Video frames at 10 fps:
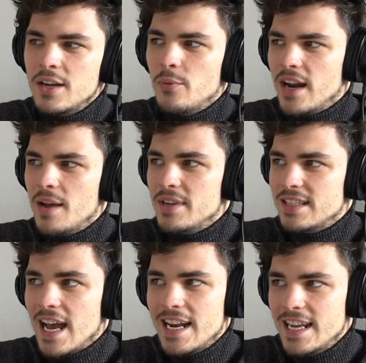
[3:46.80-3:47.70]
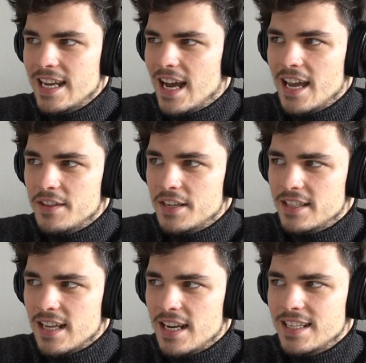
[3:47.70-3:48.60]
when I'm designing, I have the
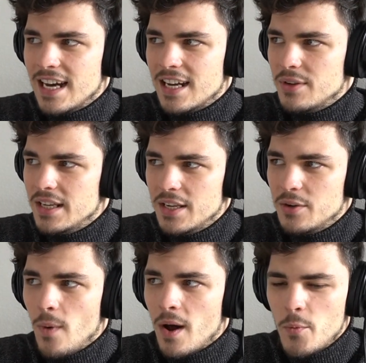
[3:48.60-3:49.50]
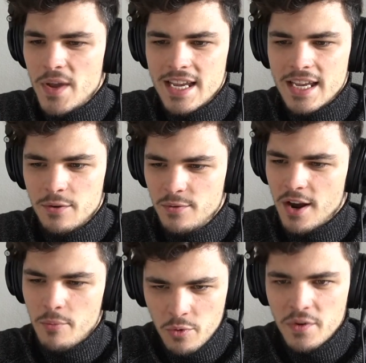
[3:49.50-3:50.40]
design done in 1 week. If we
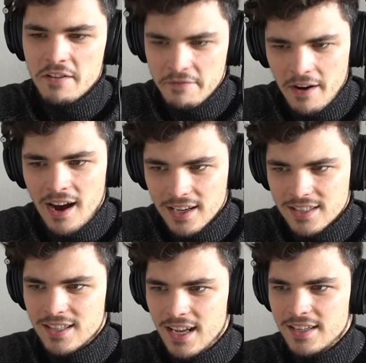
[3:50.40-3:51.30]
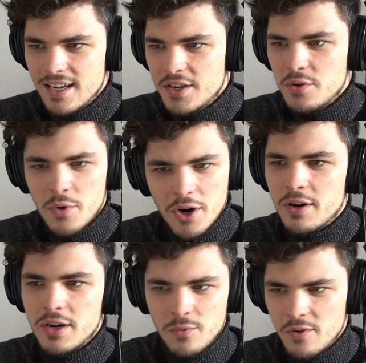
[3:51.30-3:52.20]
are moving fast, and then you work
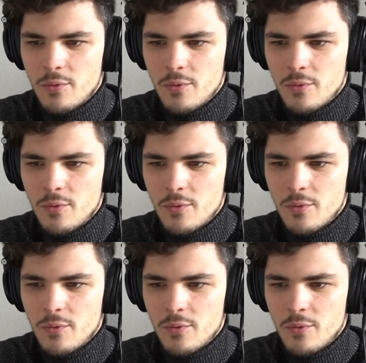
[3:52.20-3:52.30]
on it for